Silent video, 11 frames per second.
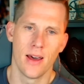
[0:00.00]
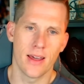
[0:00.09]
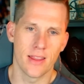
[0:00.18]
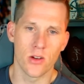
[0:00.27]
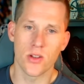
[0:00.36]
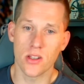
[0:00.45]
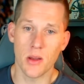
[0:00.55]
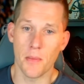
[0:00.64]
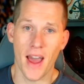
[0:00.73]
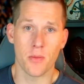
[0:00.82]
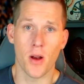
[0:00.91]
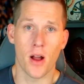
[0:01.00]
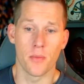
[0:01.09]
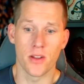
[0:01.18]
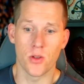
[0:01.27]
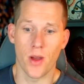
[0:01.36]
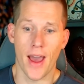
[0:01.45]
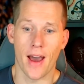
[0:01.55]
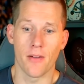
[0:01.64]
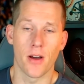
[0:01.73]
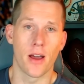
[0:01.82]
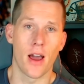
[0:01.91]
There's just a math problem that you
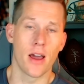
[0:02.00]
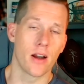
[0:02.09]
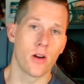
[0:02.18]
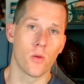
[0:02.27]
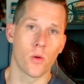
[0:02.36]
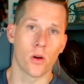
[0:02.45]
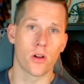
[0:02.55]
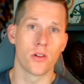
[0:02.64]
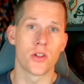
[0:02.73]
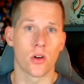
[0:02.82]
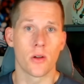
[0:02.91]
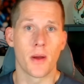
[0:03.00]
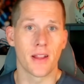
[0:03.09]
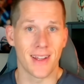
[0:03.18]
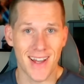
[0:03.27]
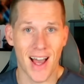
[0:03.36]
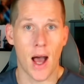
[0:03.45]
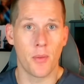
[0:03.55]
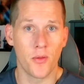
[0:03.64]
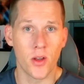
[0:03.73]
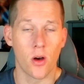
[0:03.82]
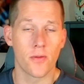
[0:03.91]
have. And I know we're concerned about the top
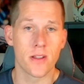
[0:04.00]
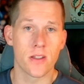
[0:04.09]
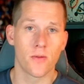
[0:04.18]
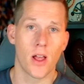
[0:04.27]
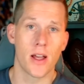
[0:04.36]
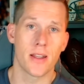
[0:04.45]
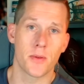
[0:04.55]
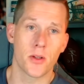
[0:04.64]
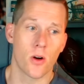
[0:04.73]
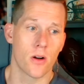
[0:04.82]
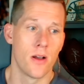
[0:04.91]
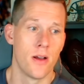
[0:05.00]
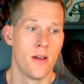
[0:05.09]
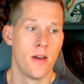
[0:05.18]
of the offensive line depth chart,